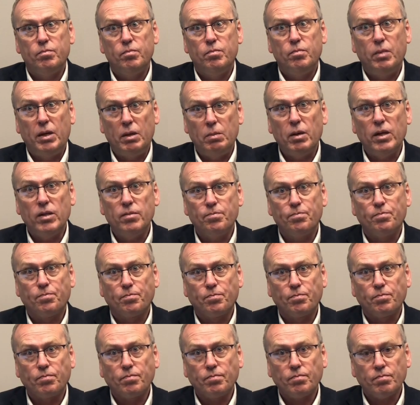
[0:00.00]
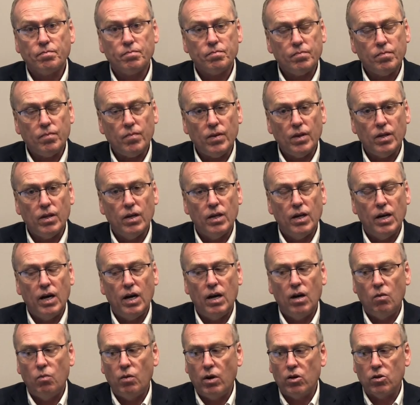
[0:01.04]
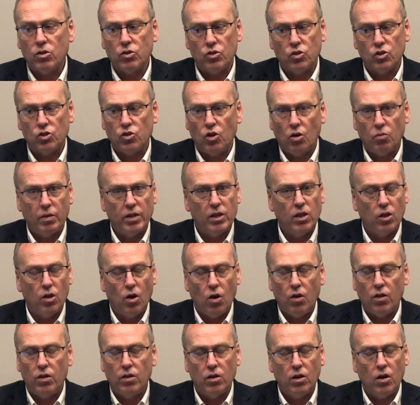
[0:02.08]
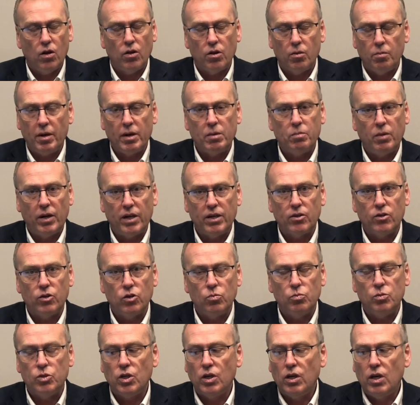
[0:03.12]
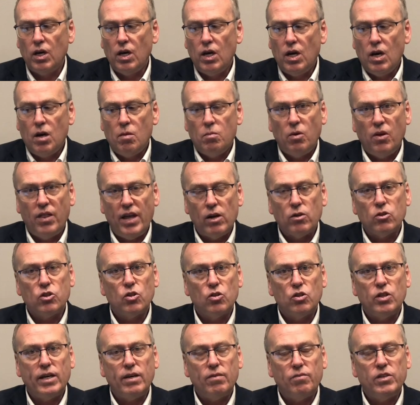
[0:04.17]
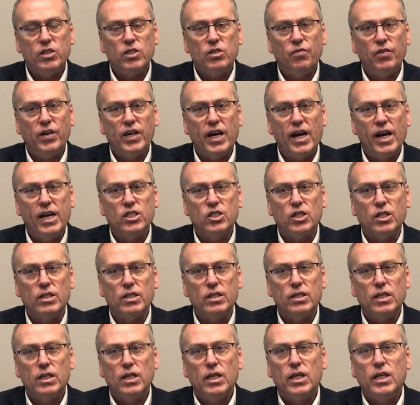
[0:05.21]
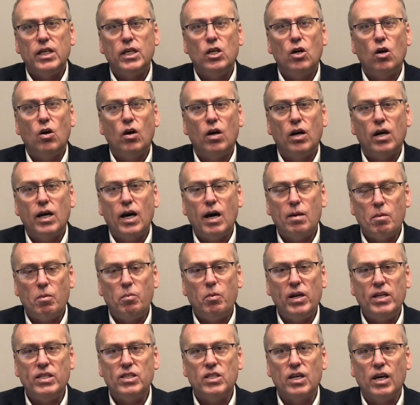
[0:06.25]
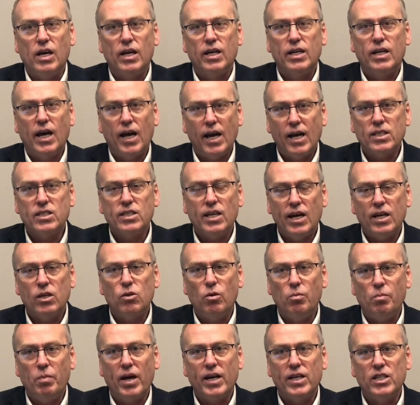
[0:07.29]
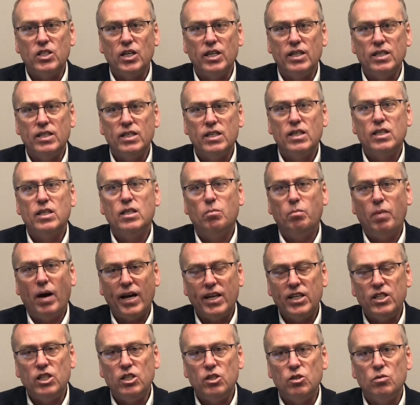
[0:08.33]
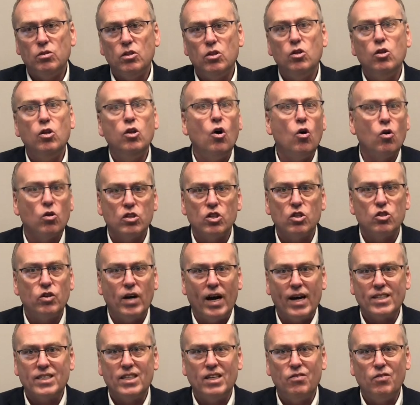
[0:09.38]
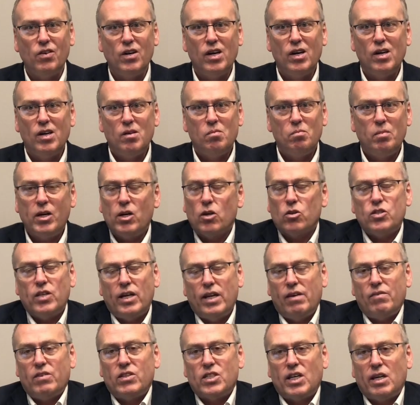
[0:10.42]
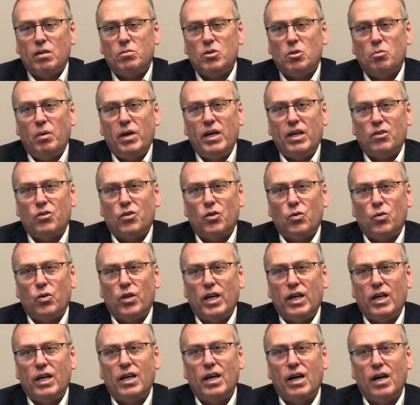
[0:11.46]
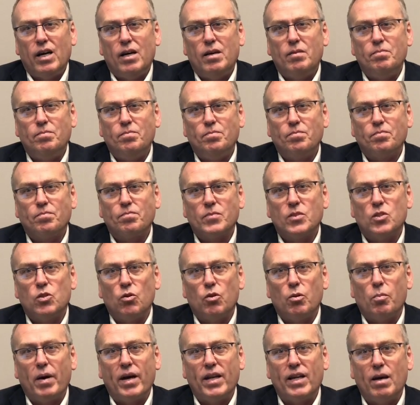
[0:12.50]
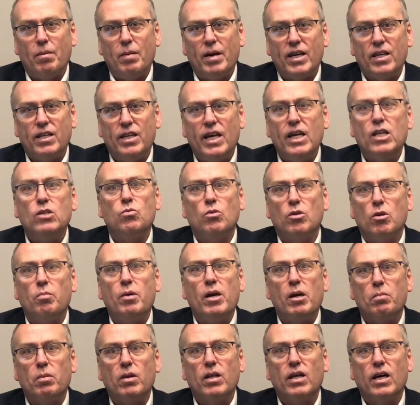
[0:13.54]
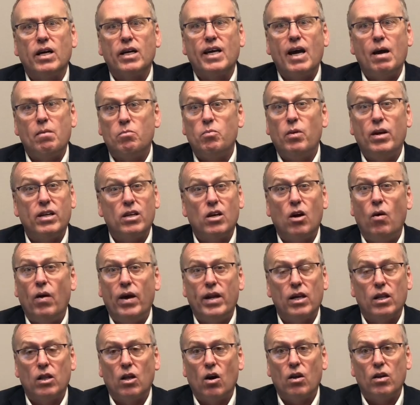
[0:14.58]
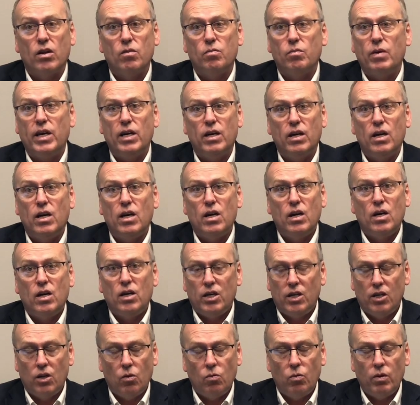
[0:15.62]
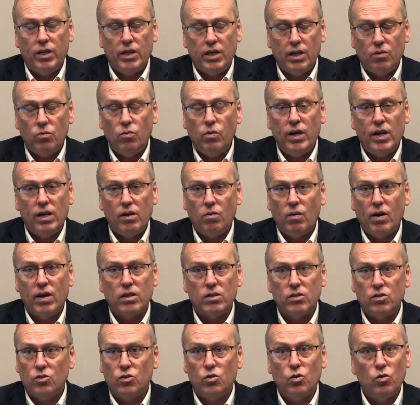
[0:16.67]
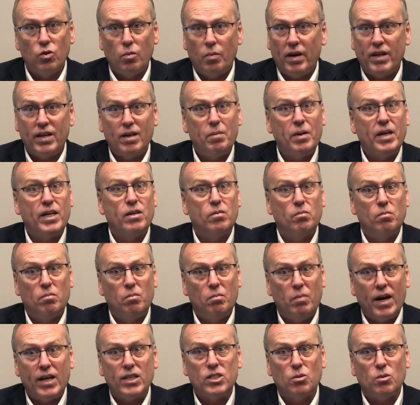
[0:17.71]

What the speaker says: people. We're also strong with a lot of the big print groups. But then also diversification. I'm a printer, can I start doing packaging? Packaging looked attractive because they never skipped a beat through the pandemic. These were the people that kept print going a lot, and we did really well through the pandemic by